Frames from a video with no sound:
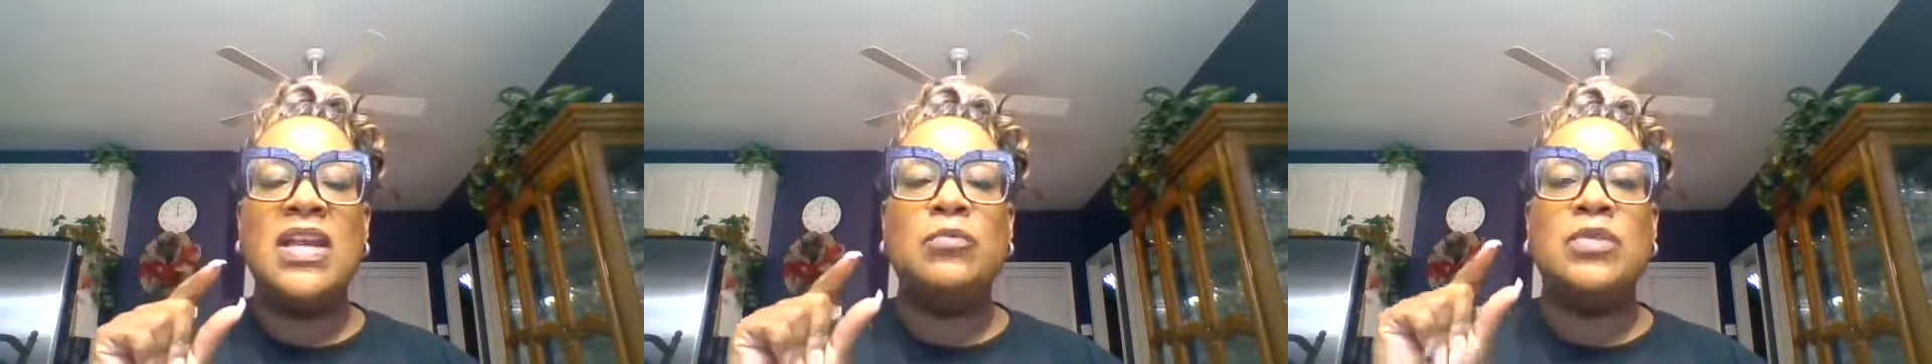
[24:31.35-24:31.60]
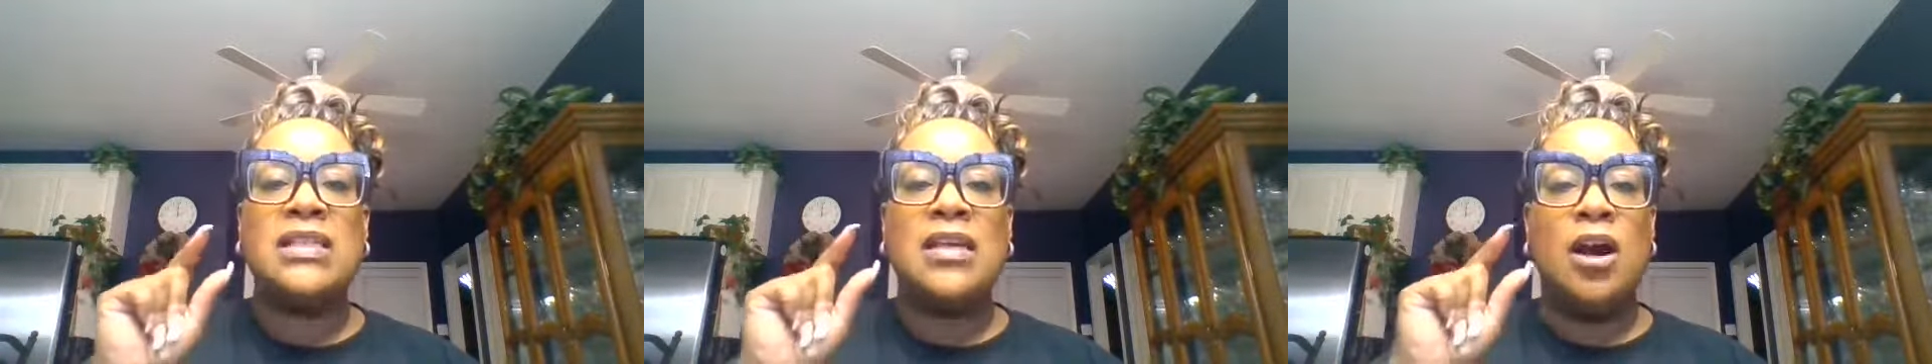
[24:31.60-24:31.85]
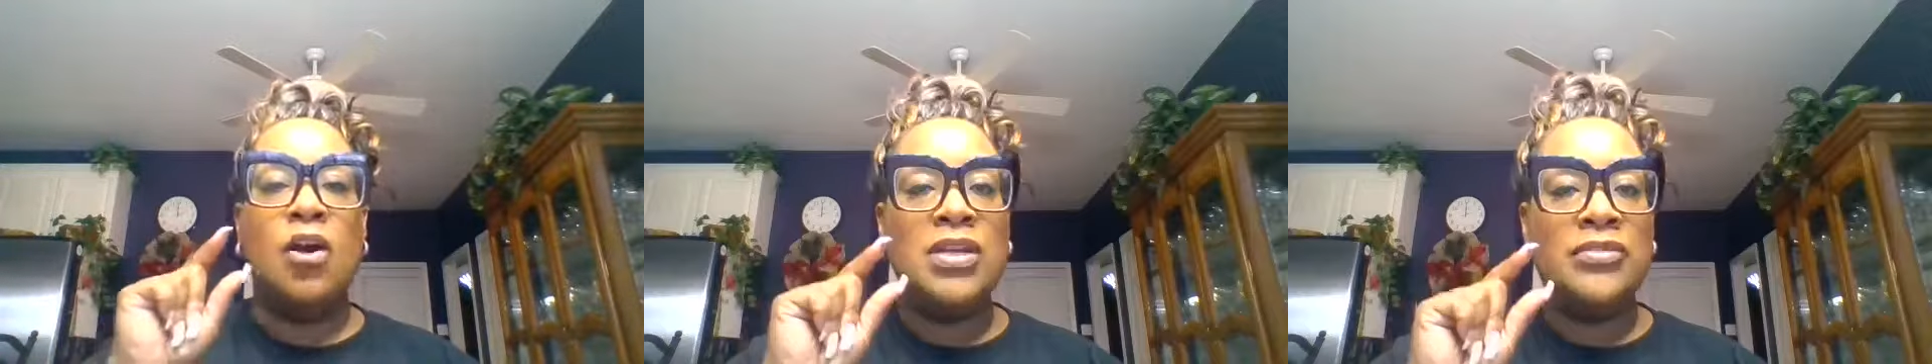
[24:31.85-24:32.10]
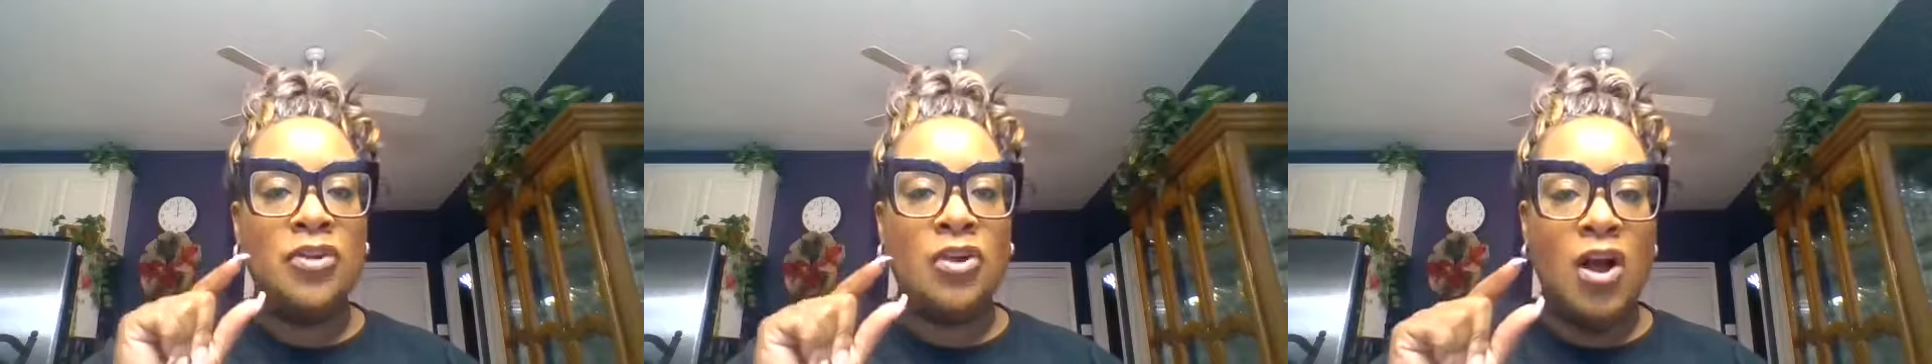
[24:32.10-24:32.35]
that was
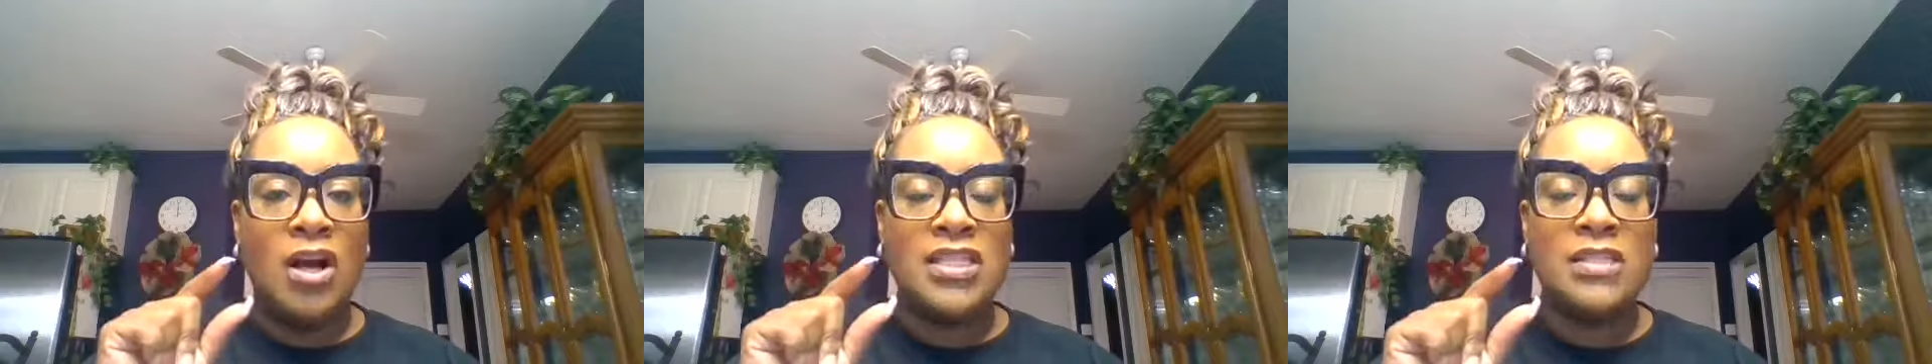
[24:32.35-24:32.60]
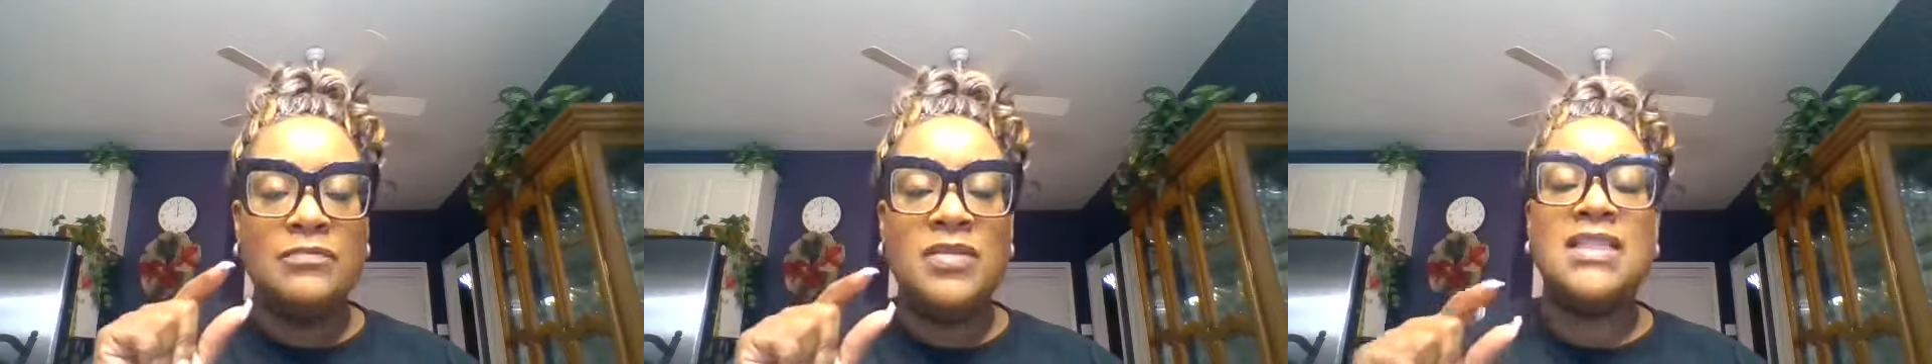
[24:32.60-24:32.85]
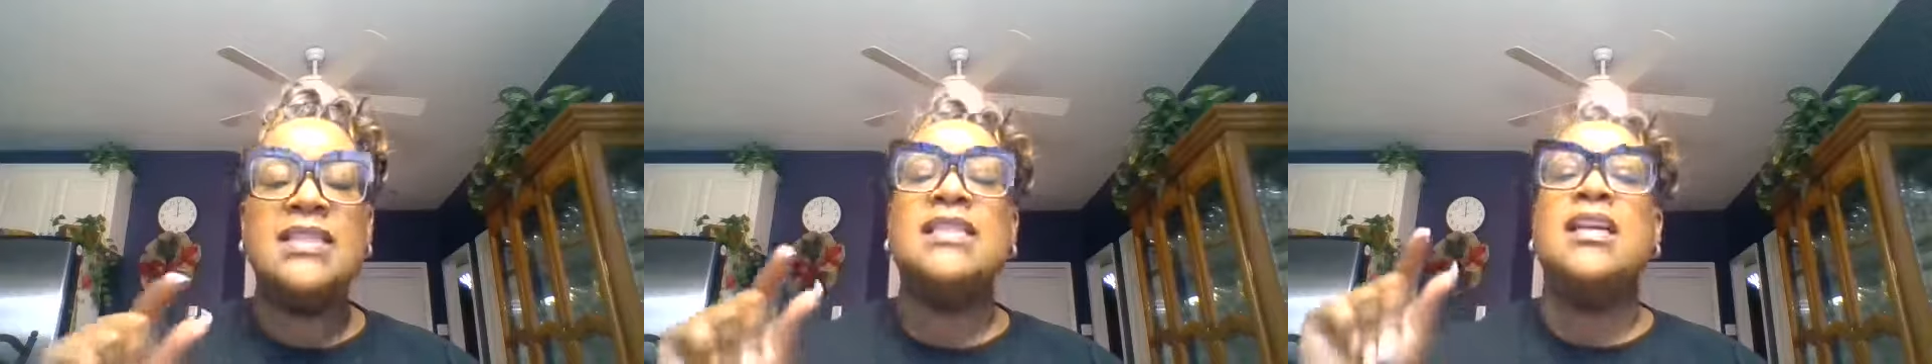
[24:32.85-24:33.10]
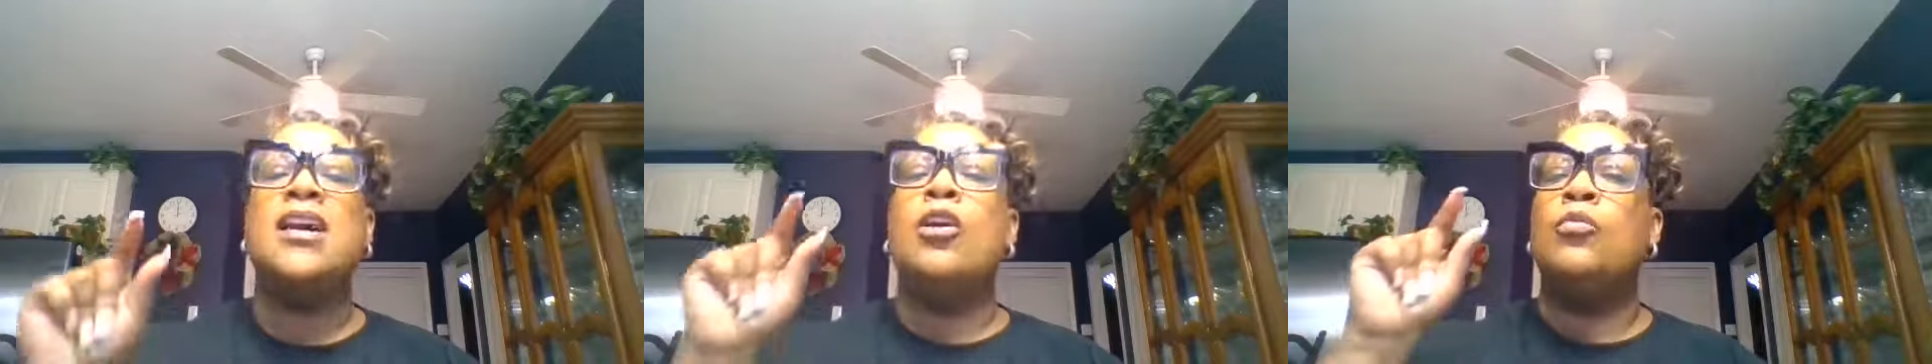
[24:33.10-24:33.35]
owning their awesomeness,